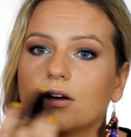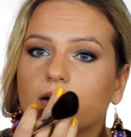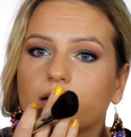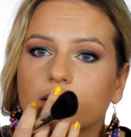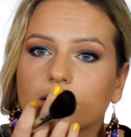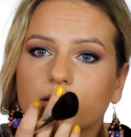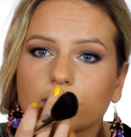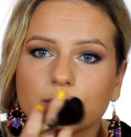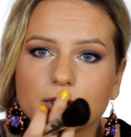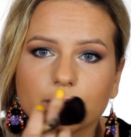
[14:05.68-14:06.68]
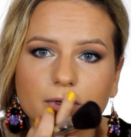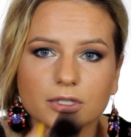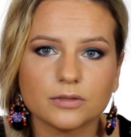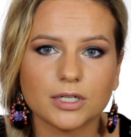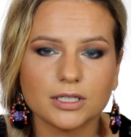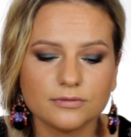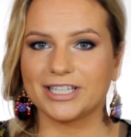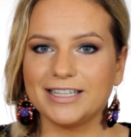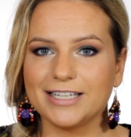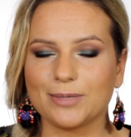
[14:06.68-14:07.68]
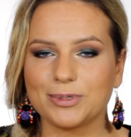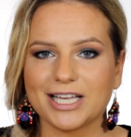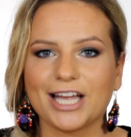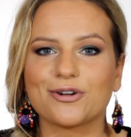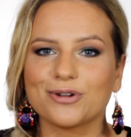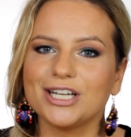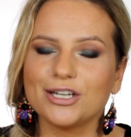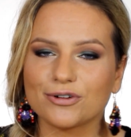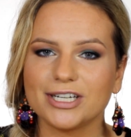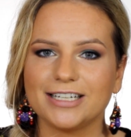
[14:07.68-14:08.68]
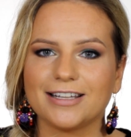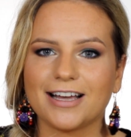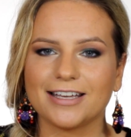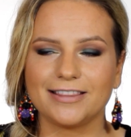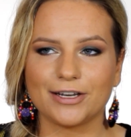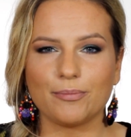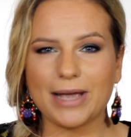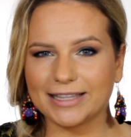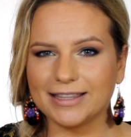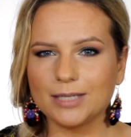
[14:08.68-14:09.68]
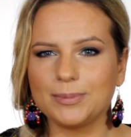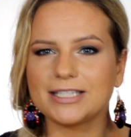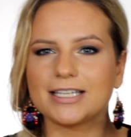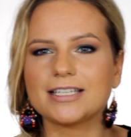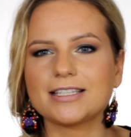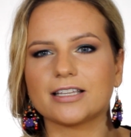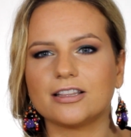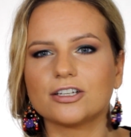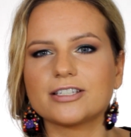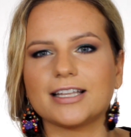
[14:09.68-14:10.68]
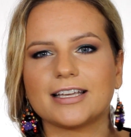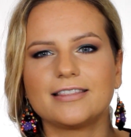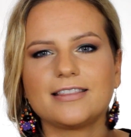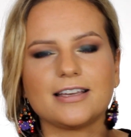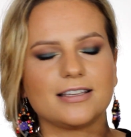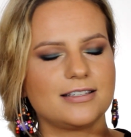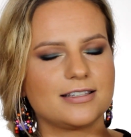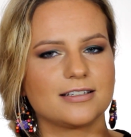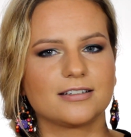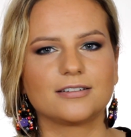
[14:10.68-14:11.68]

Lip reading: On the Cupid's bow as well. For the lips, I really like their matte lipsticks that looks like this.